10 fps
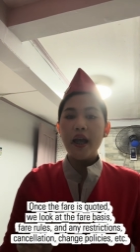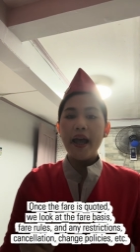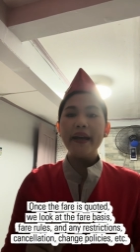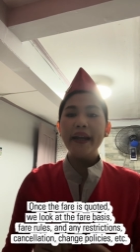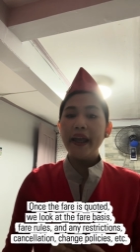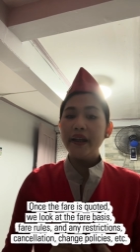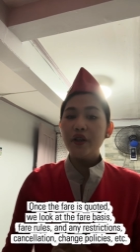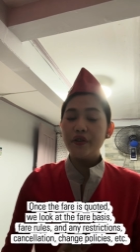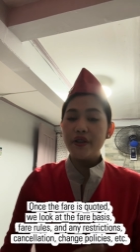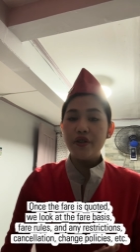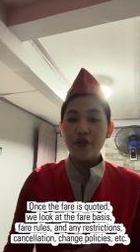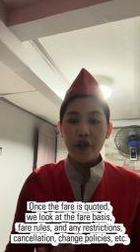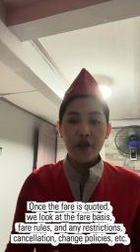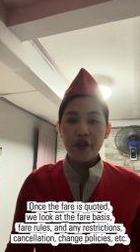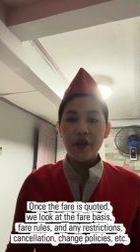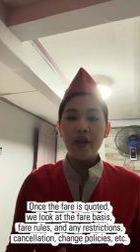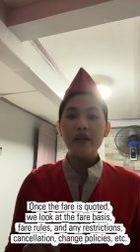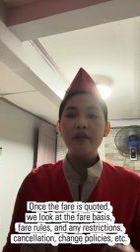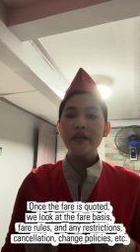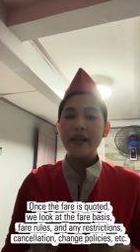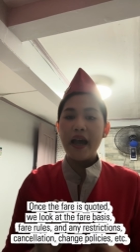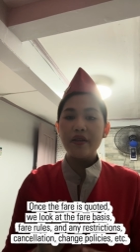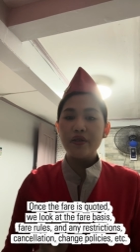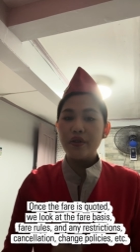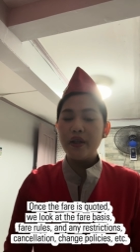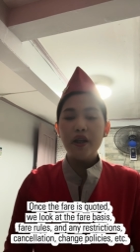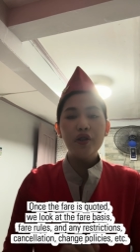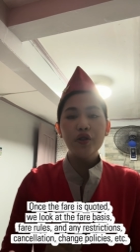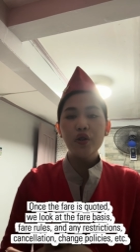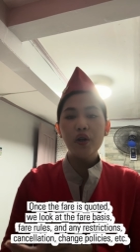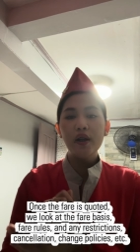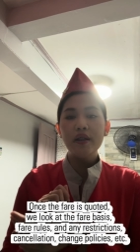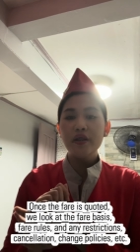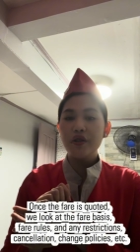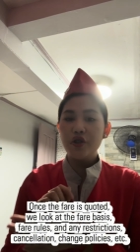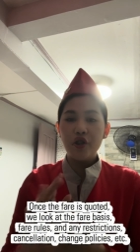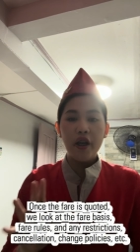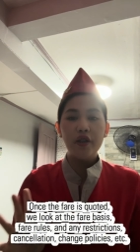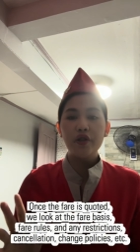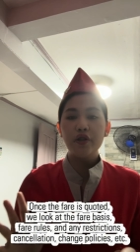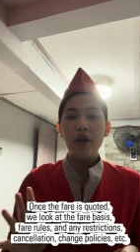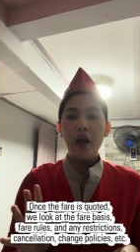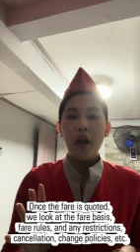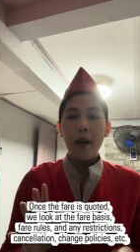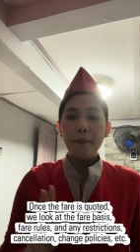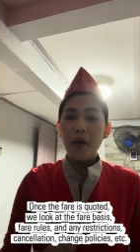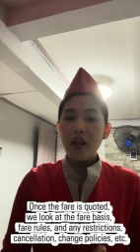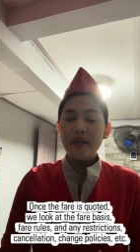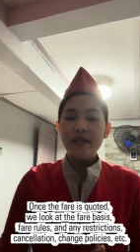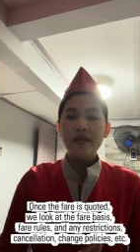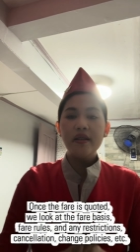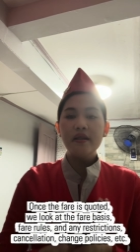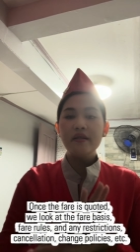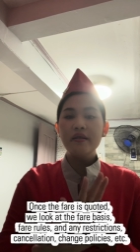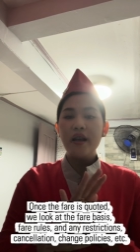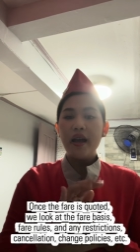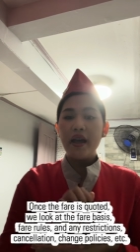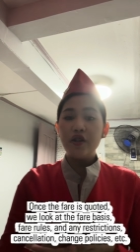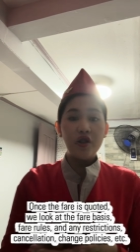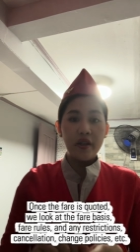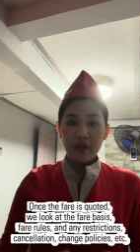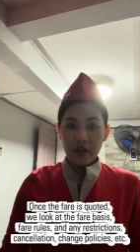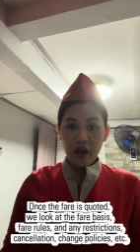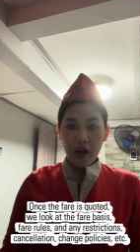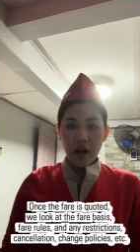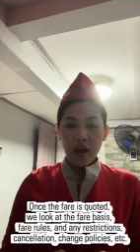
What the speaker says: and any restrictions, cancellations, change policies, etc.